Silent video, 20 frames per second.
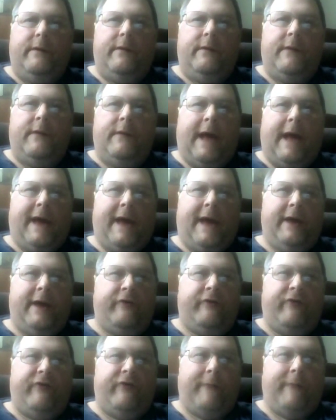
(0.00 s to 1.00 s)
that
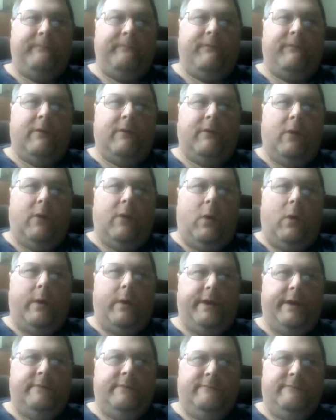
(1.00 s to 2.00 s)
except for Owen,